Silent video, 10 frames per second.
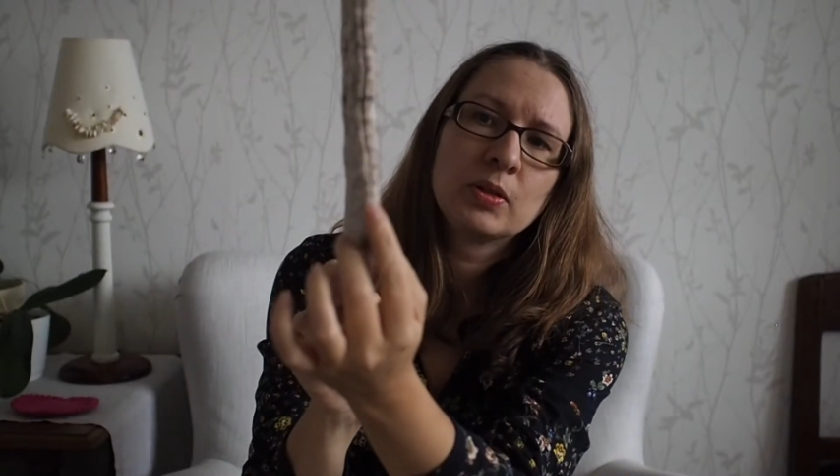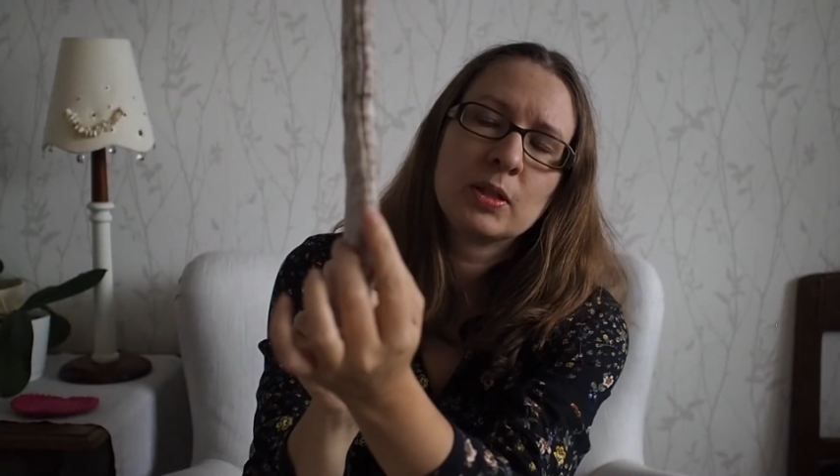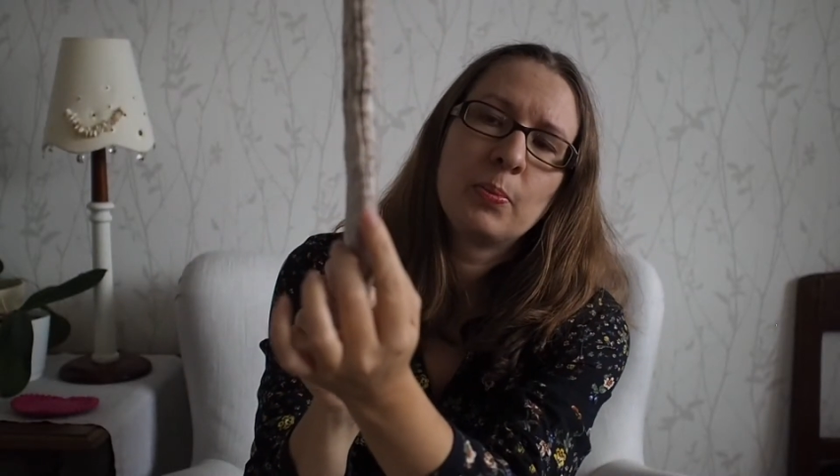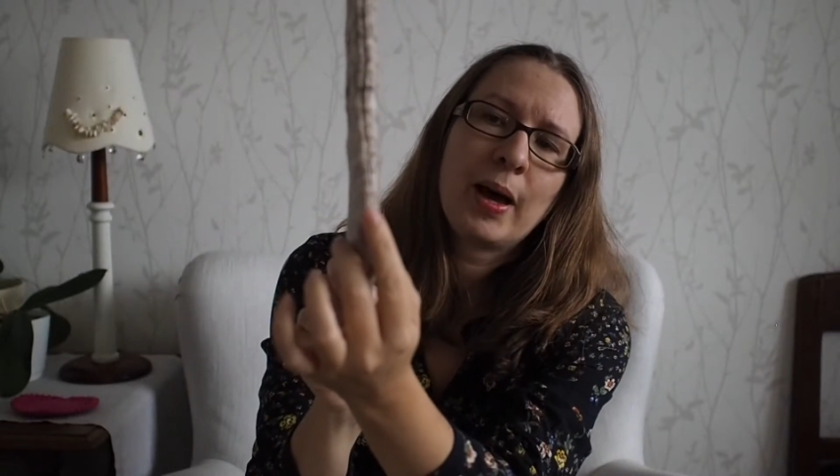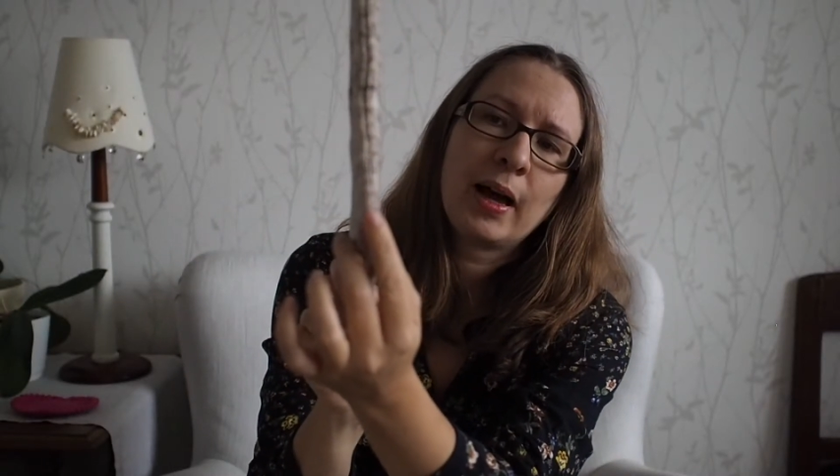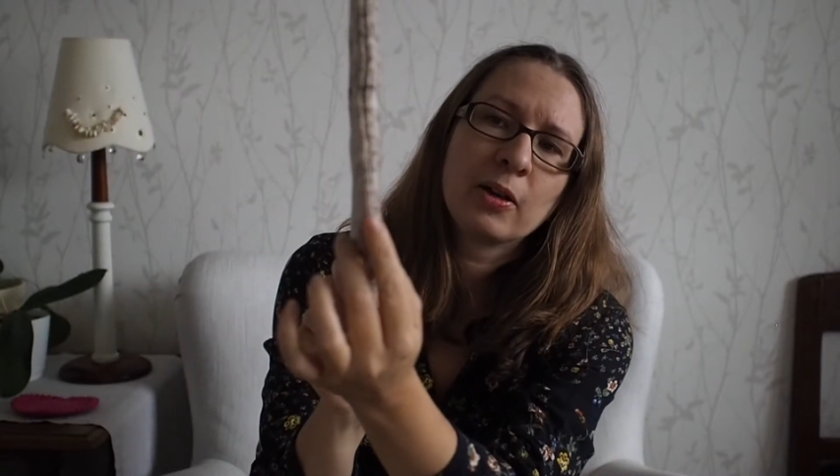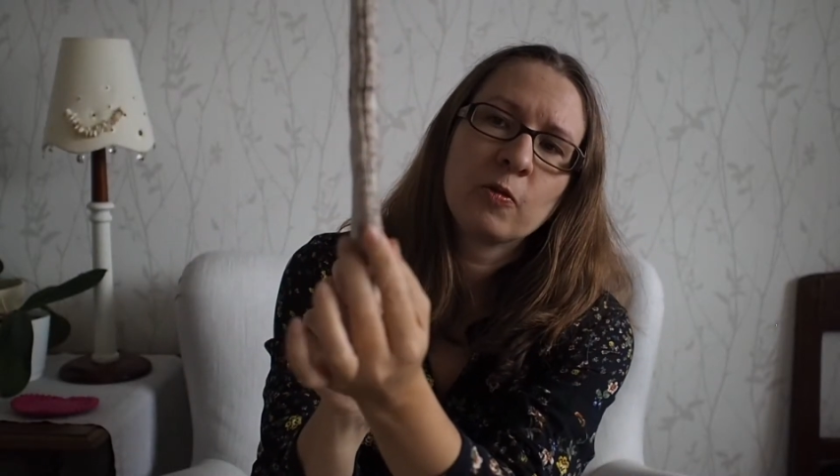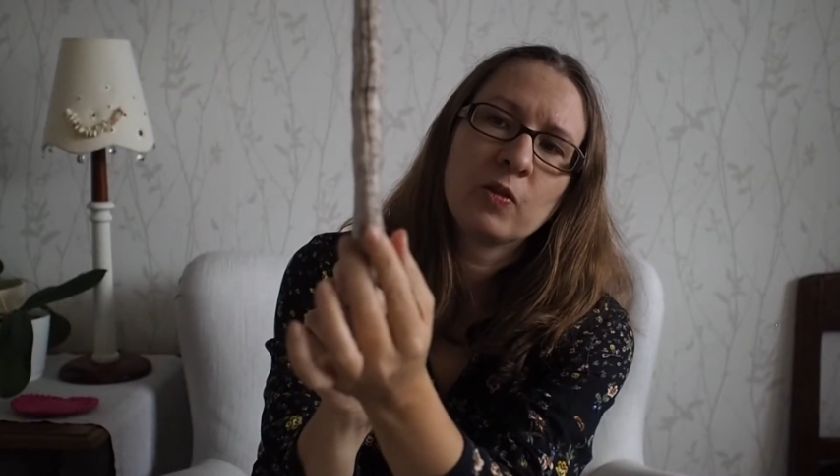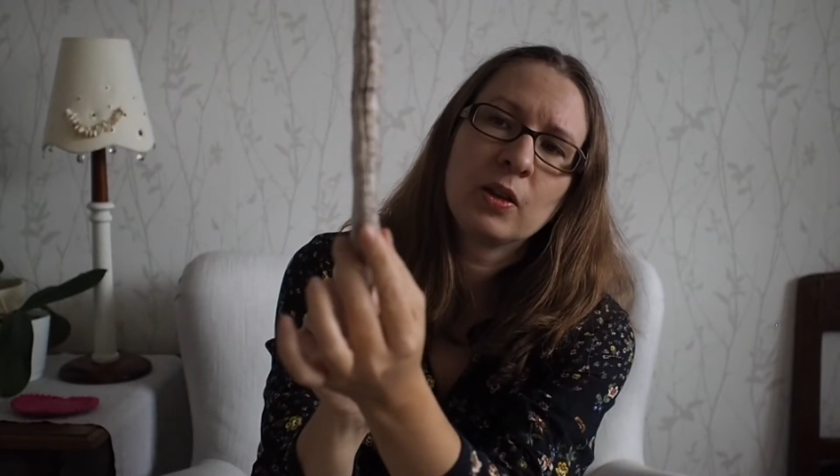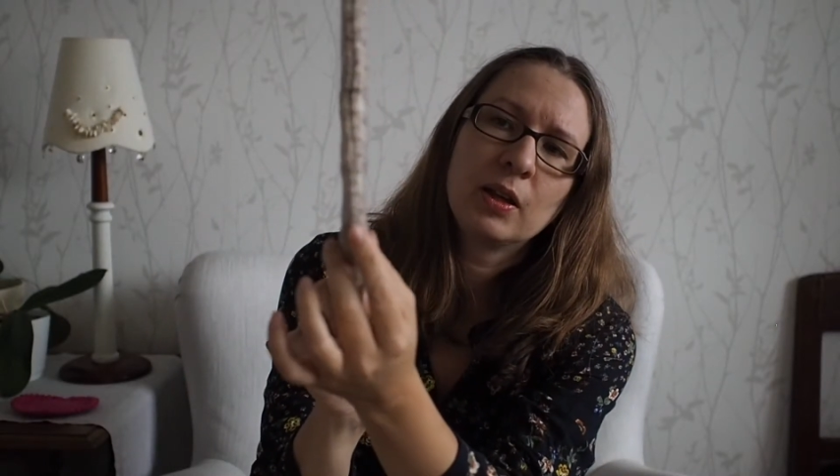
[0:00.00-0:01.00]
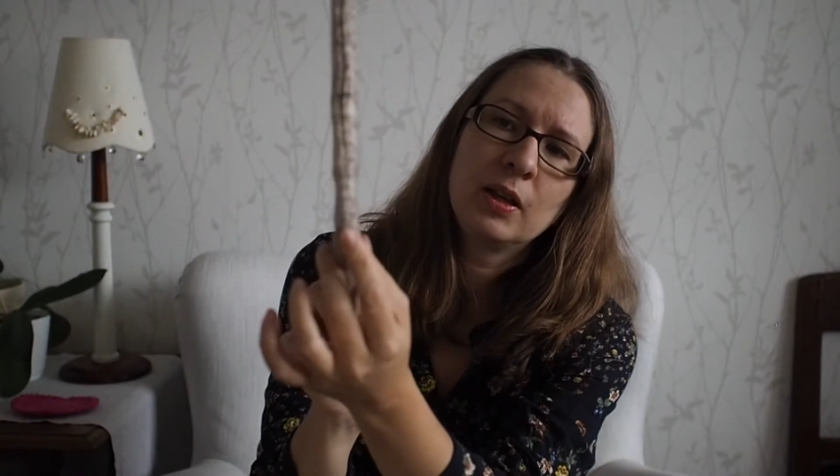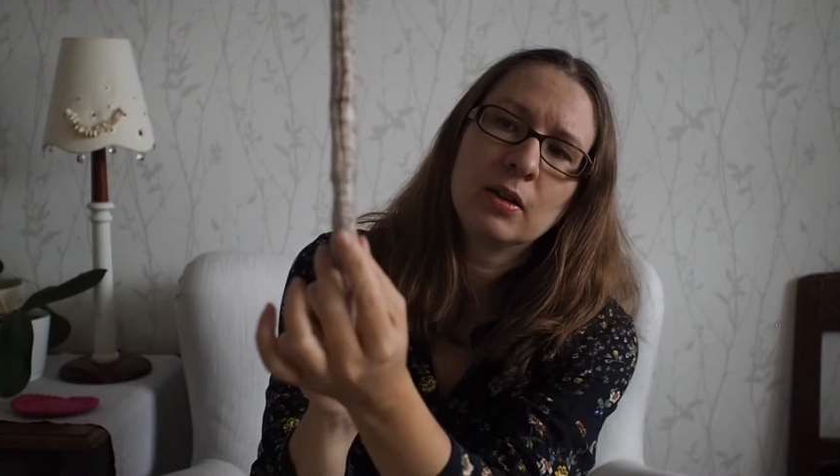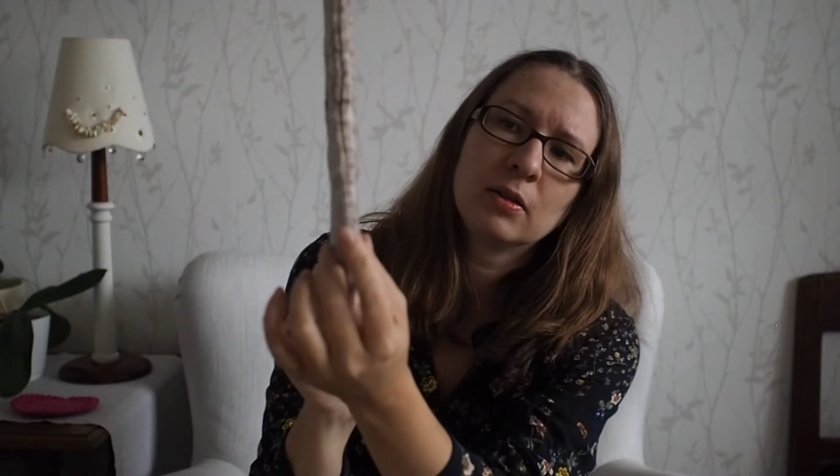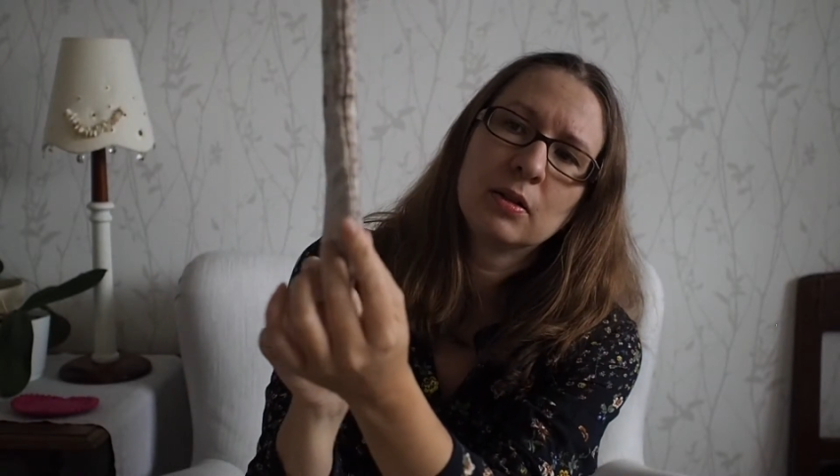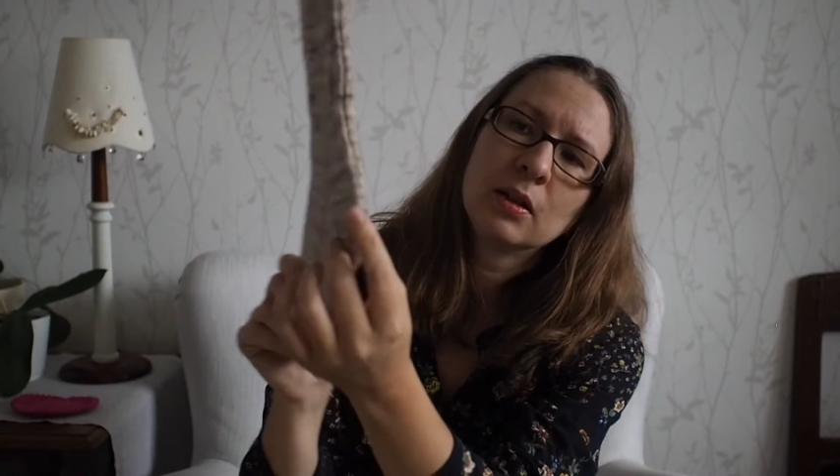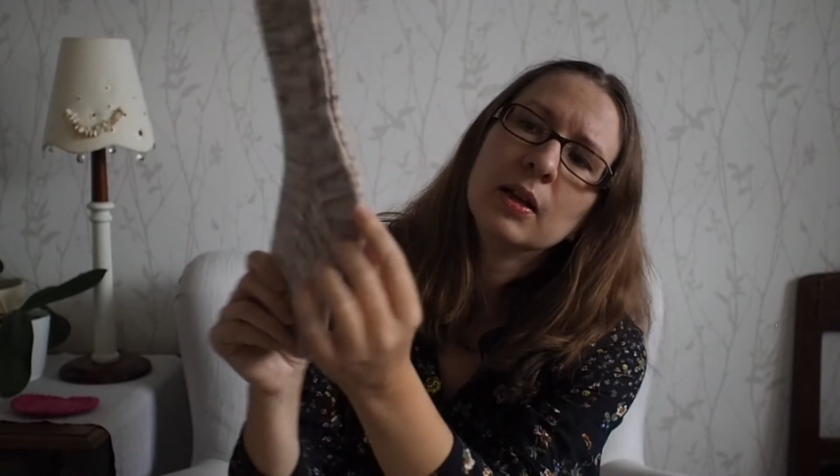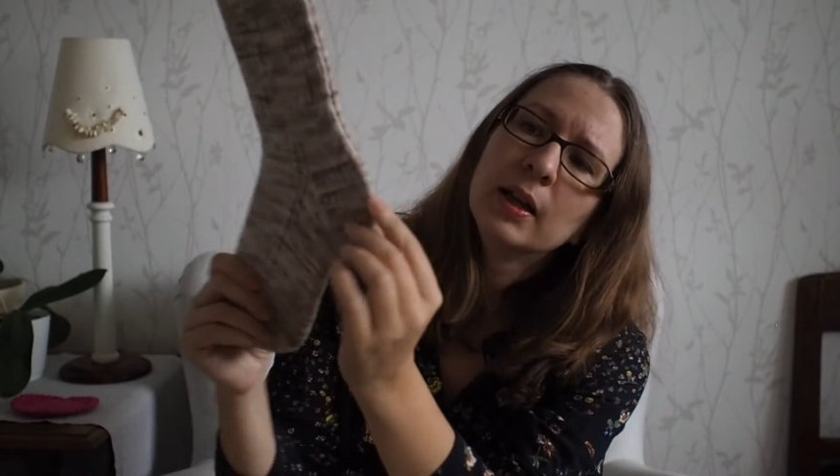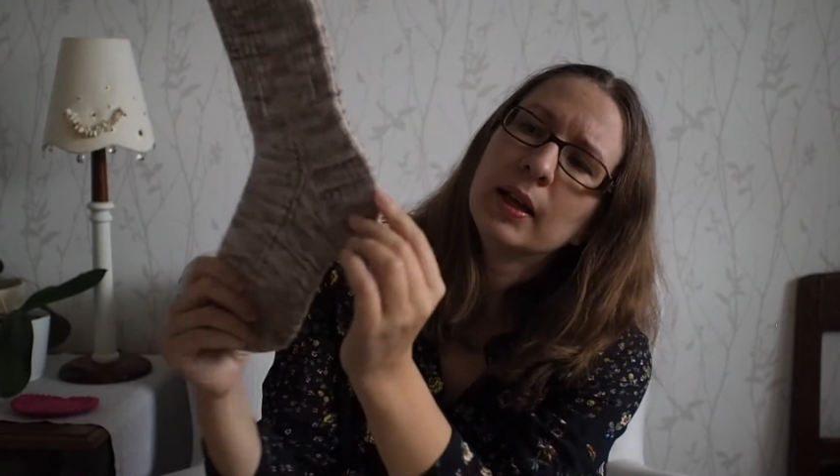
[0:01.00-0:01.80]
the back of the heel